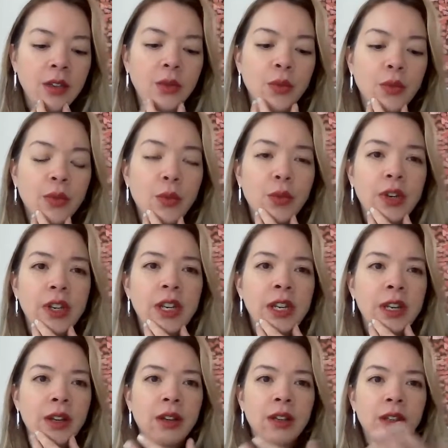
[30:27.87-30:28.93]

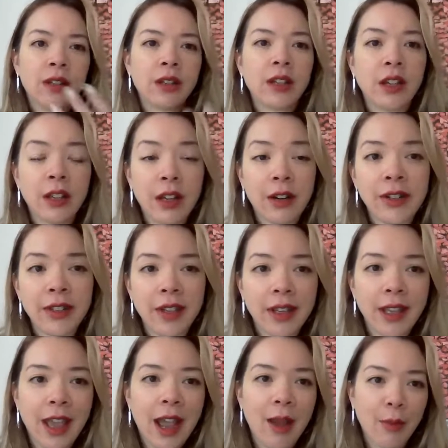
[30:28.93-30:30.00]
there is a
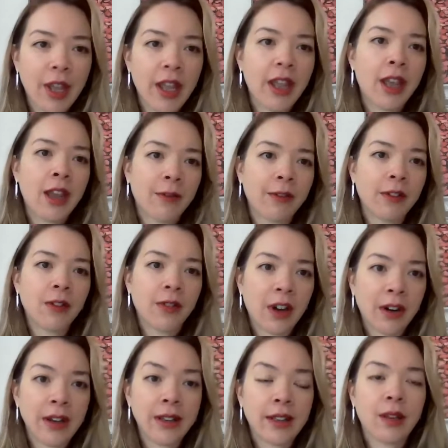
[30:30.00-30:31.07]
gap here for a
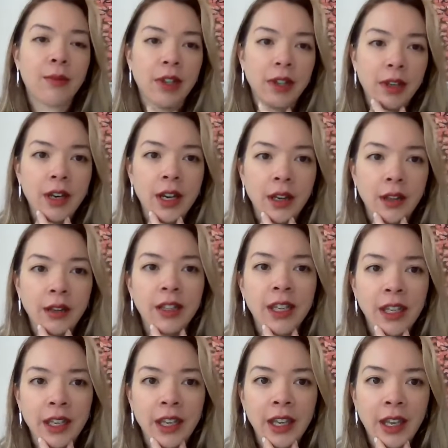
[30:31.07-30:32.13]
very similar kind of
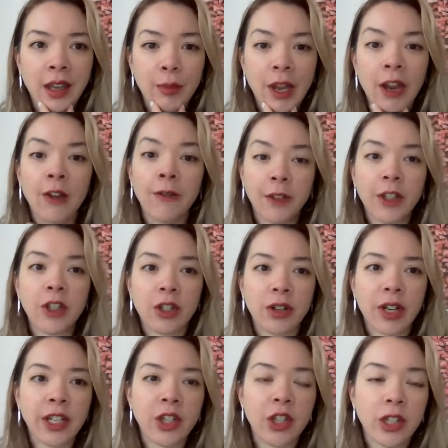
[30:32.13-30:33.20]
thinking about future
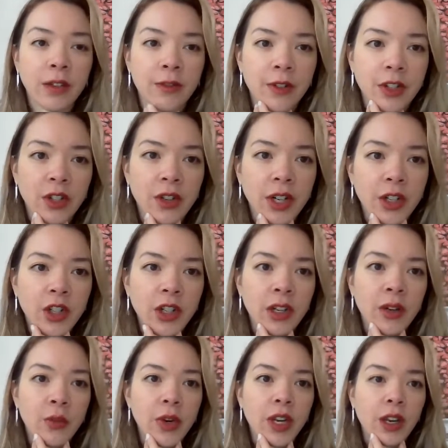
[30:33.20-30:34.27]
energy
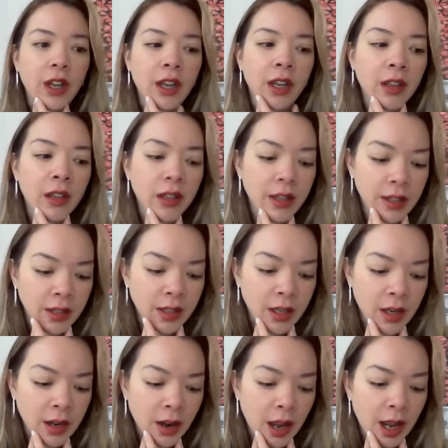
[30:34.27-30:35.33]
infrastructure. We know that
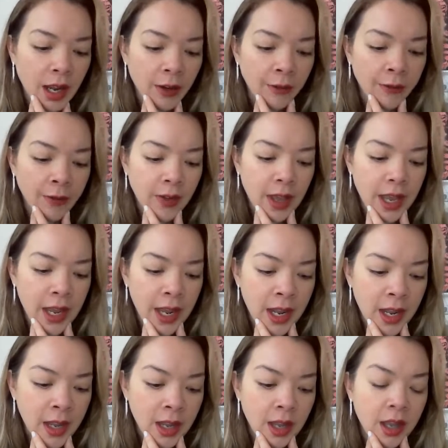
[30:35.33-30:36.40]
to have
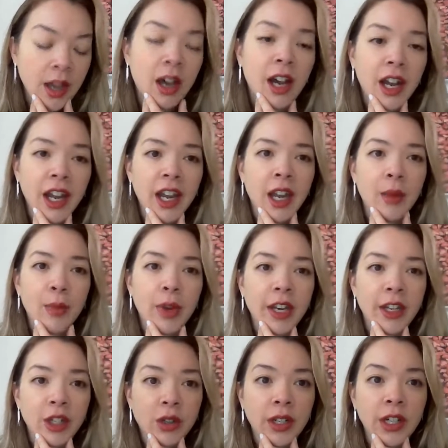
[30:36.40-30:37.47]
a higher
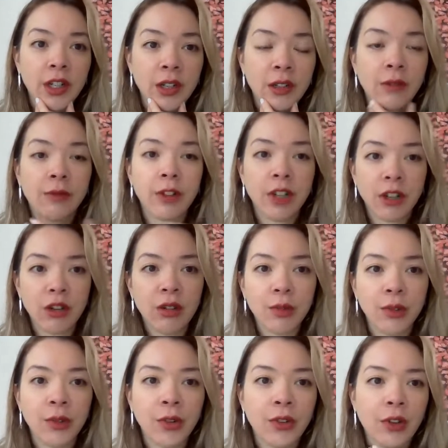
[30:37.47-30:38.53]
penetration of
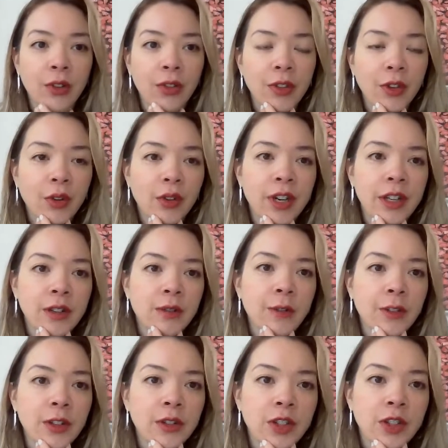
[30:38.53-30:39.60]
renewables on the grid in
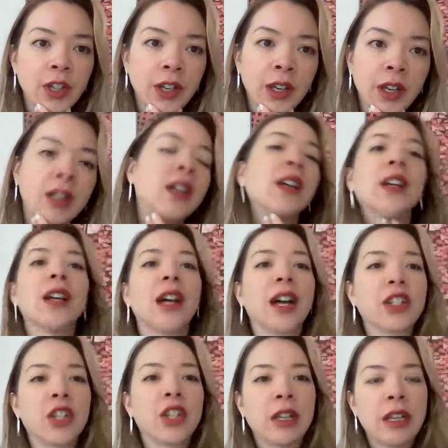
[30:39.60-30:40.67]
future,
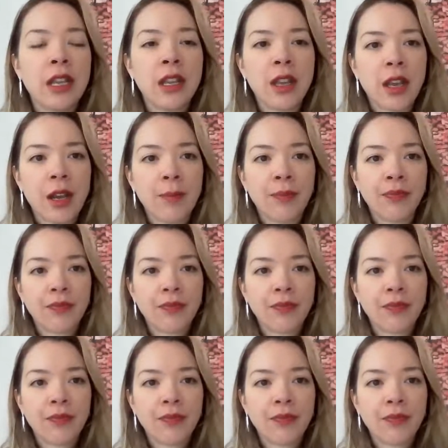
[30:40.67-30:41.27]
actually